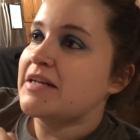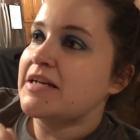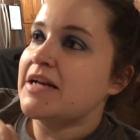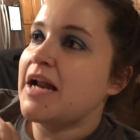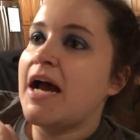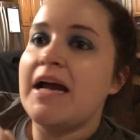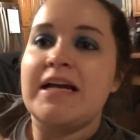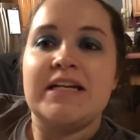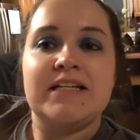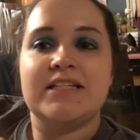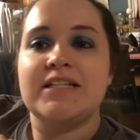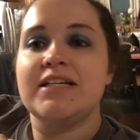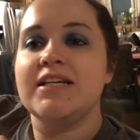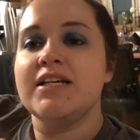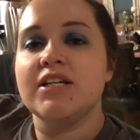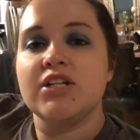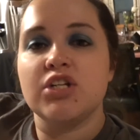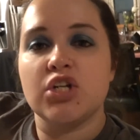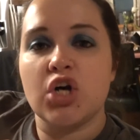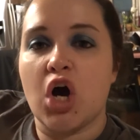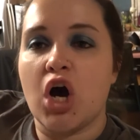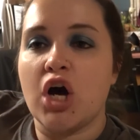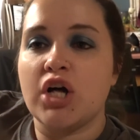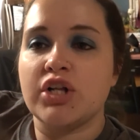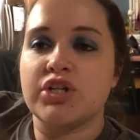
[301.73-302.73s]

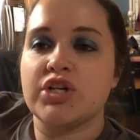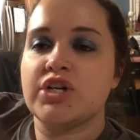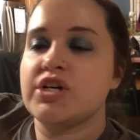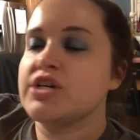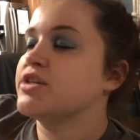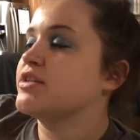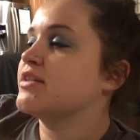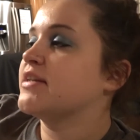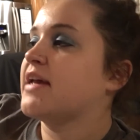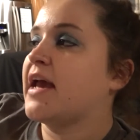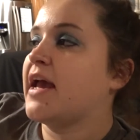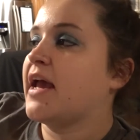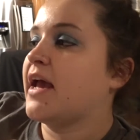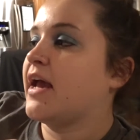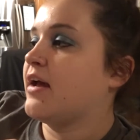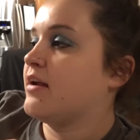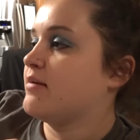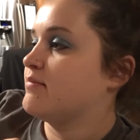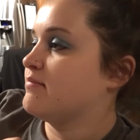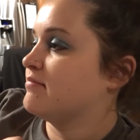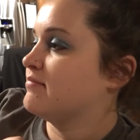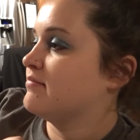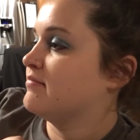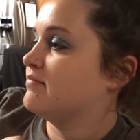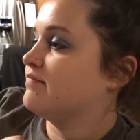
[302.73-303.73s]
$19,
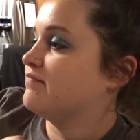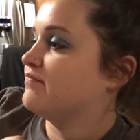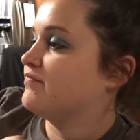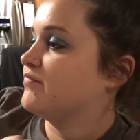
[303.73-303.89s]
and